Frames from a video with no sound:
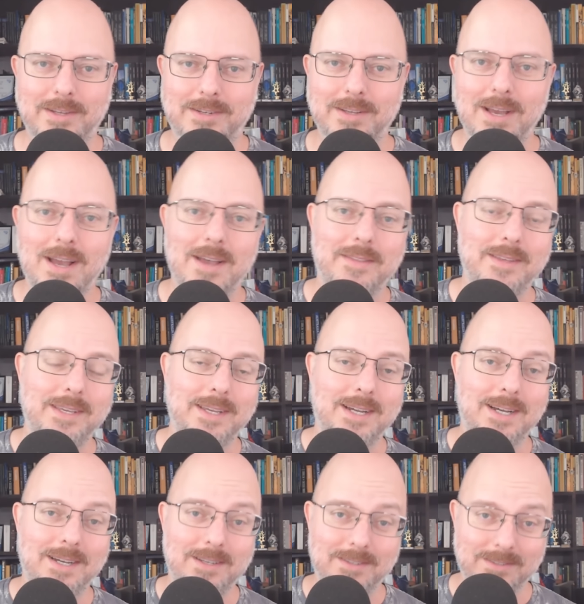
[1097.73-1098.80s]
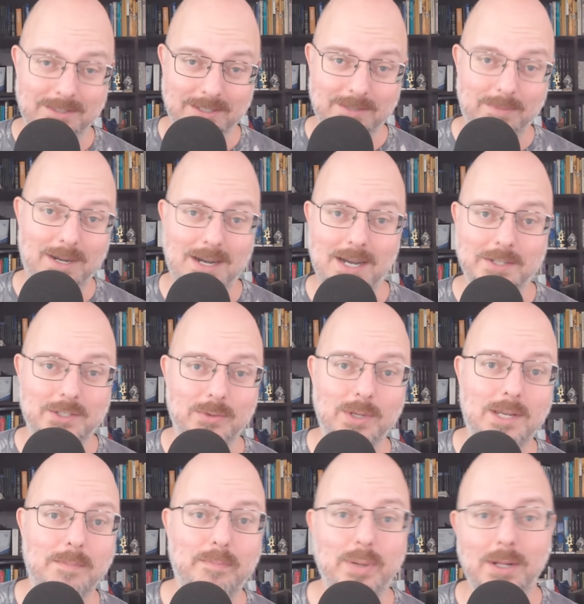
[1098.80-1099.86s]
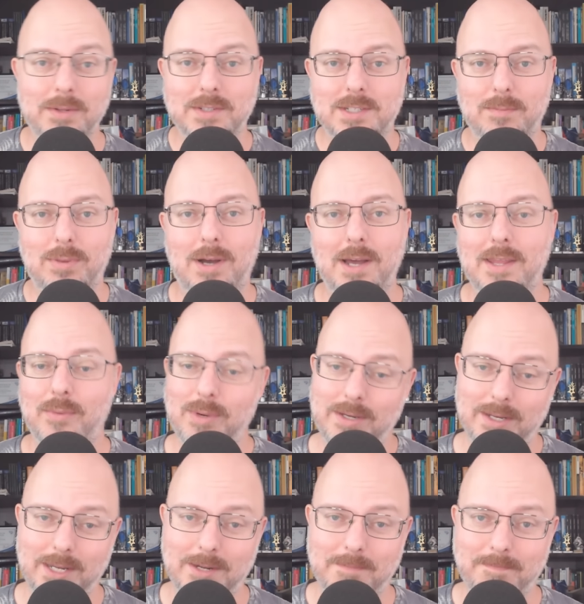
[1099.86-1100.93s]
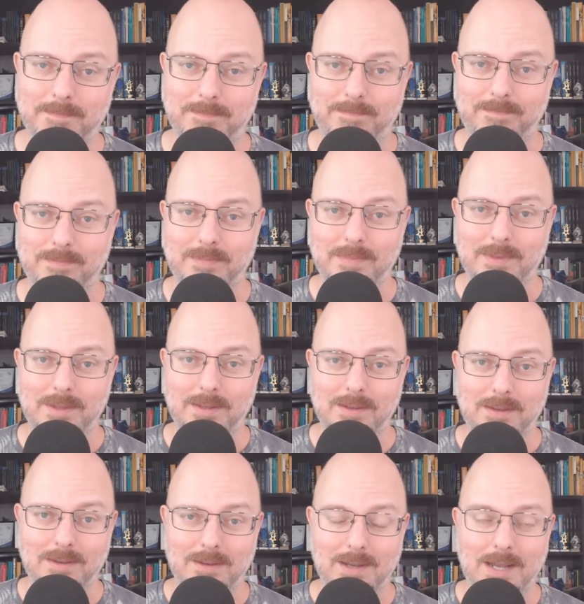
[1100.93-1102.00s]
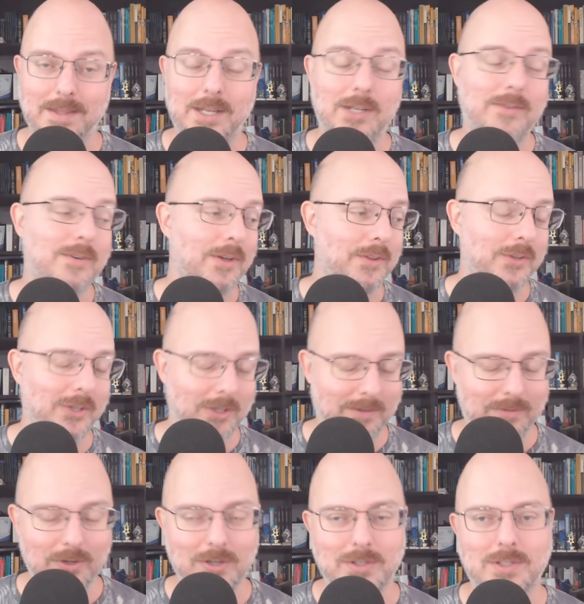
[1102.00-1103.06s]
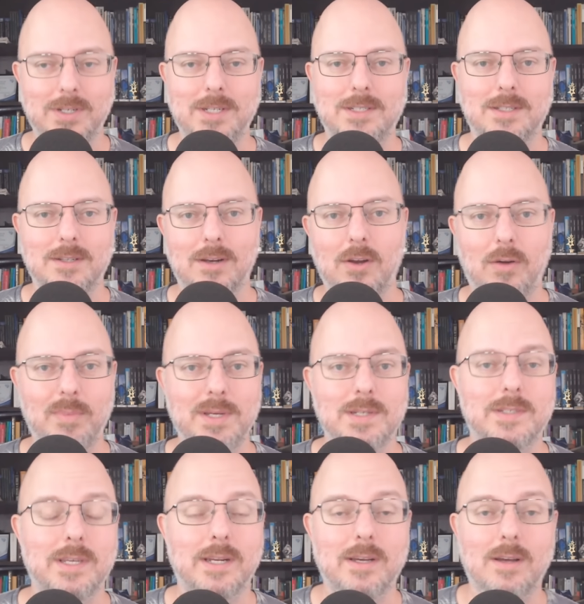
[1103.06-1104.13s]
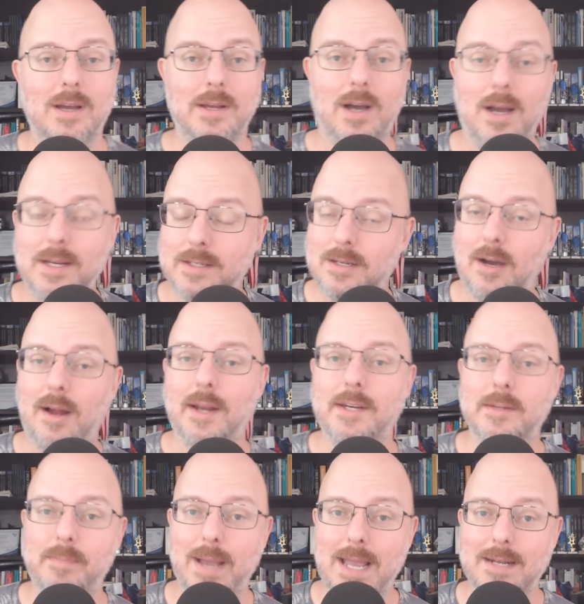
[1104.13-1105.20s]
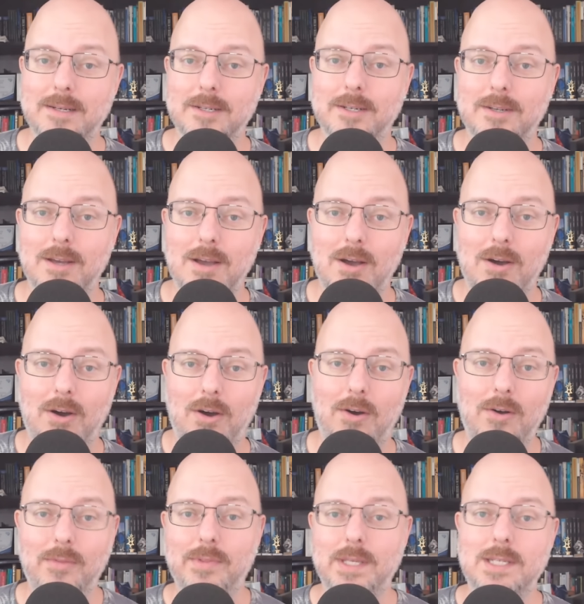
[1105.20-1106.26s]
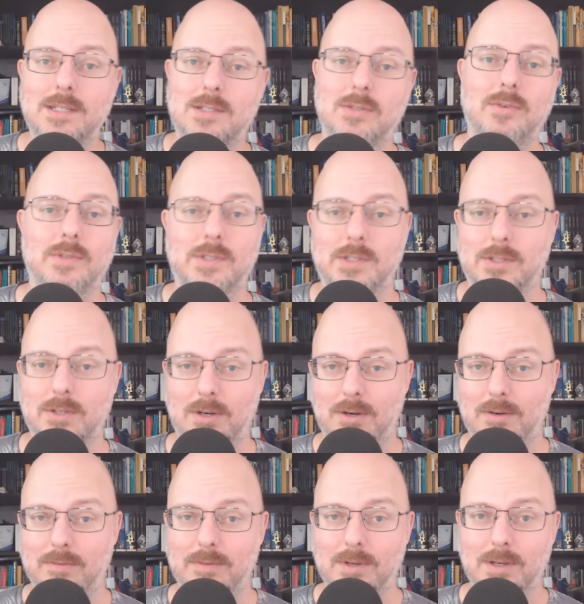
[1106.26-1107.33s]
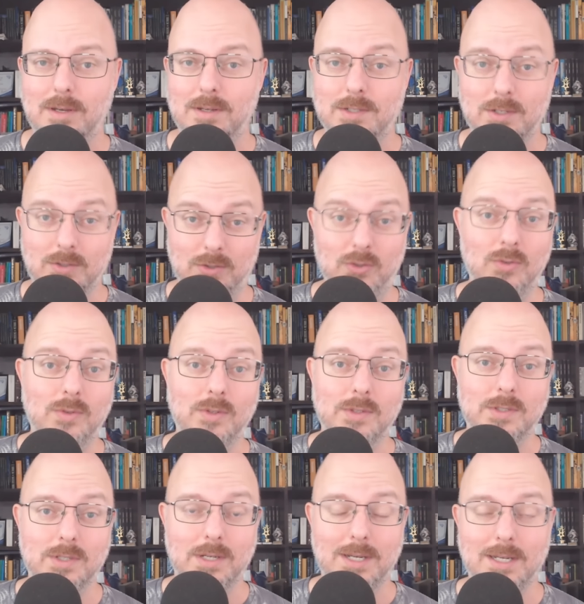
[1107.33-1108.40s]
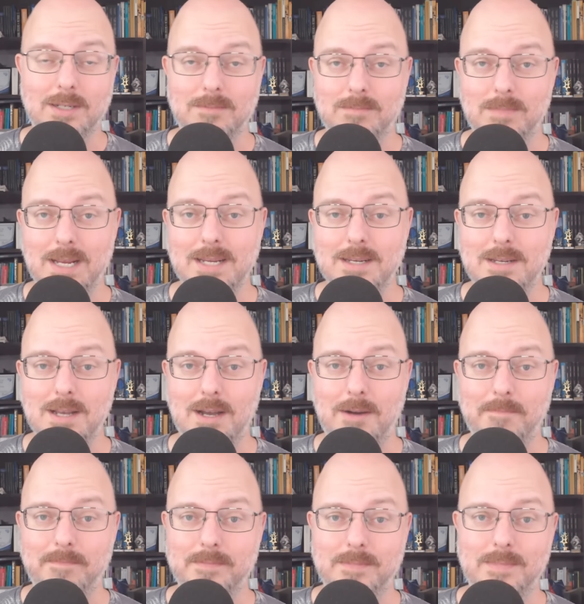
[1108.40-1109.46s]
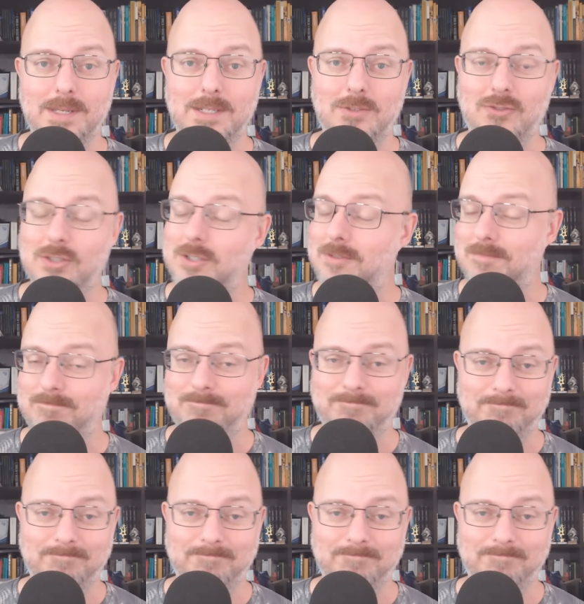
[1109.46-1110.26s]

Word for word: the the uh, the demand so we can build the supply that we need and then you've got the universities and the lobbies that are uh, entirely dependent on these sources of students and income. It's just